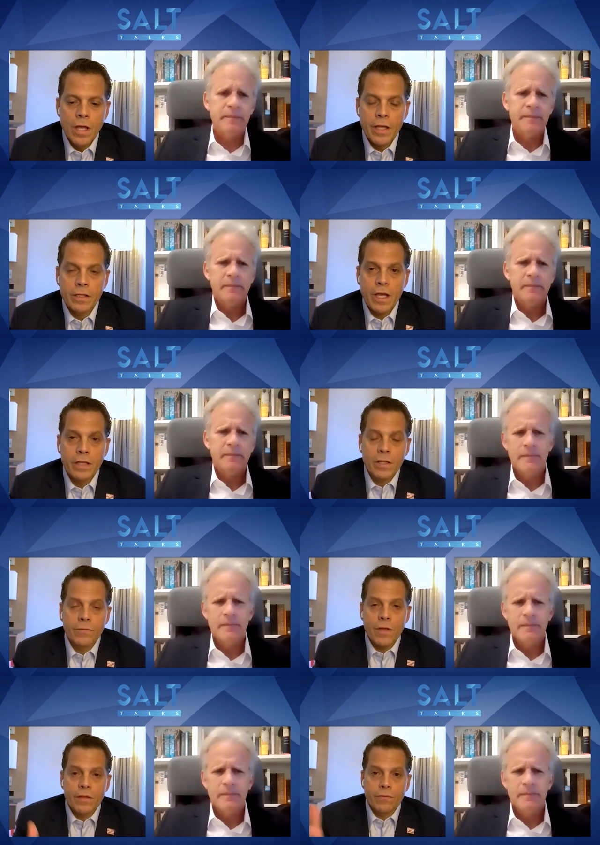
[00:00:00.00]
Speaker 1: And
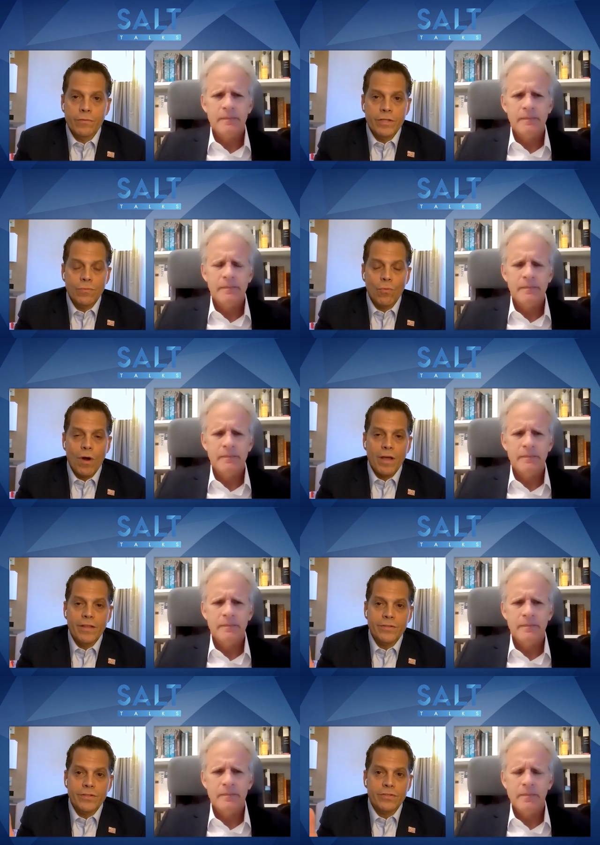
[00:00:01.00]
the reason why
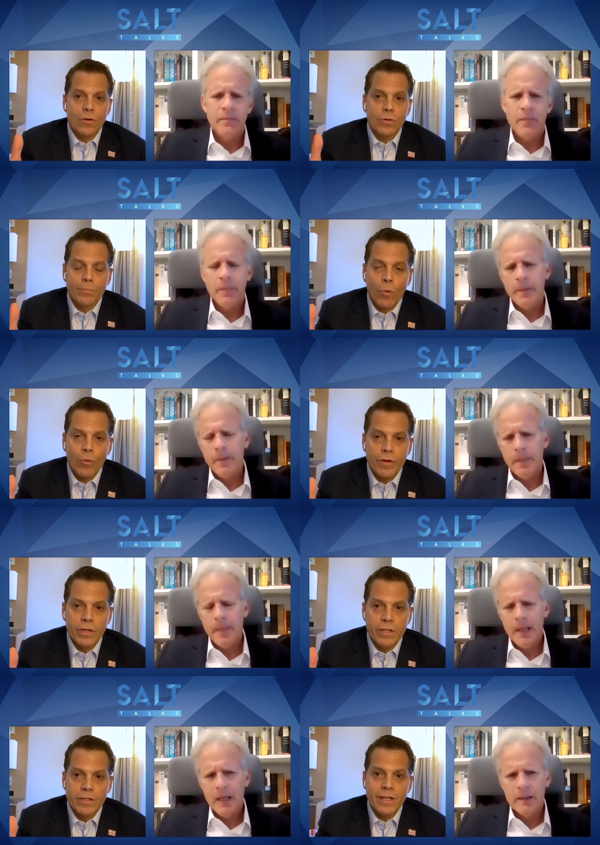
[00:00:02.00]
this is so
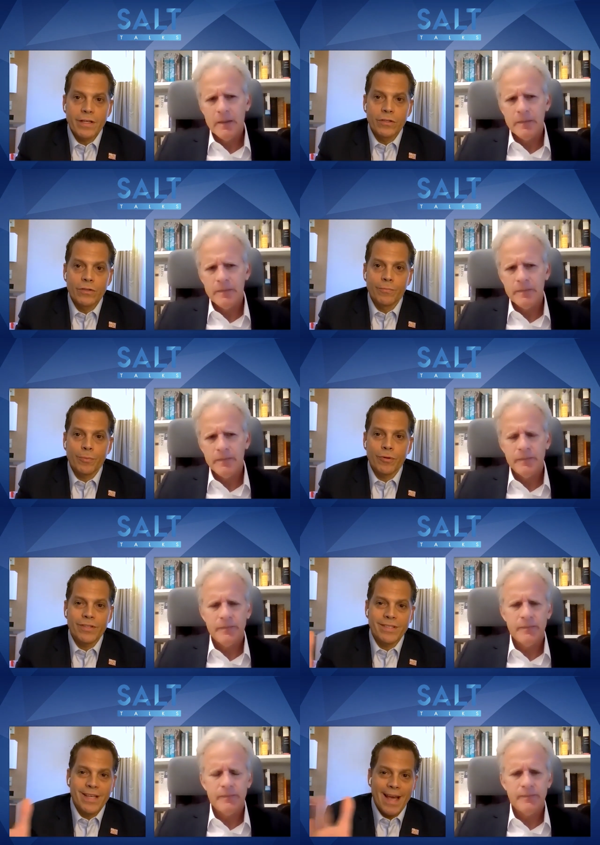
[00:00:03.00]
important is that you've
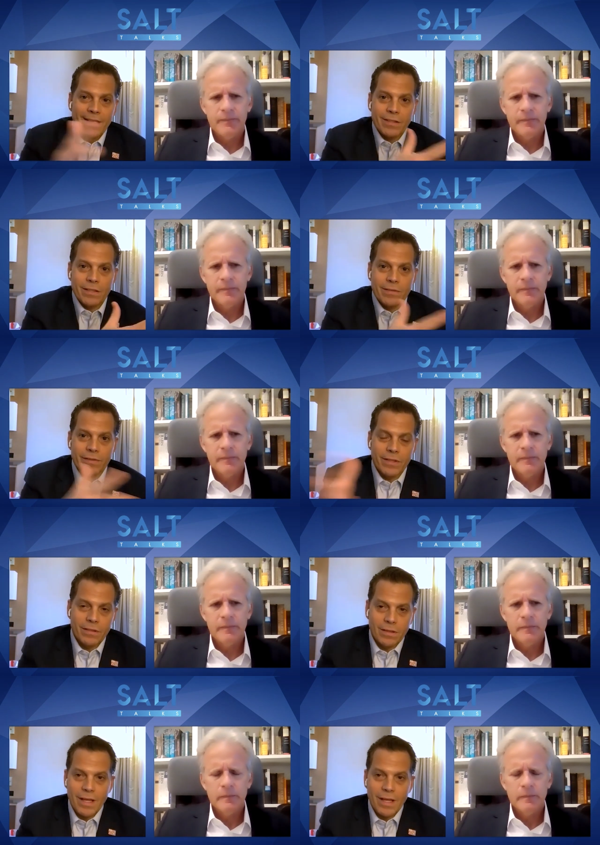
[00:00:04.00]
protected the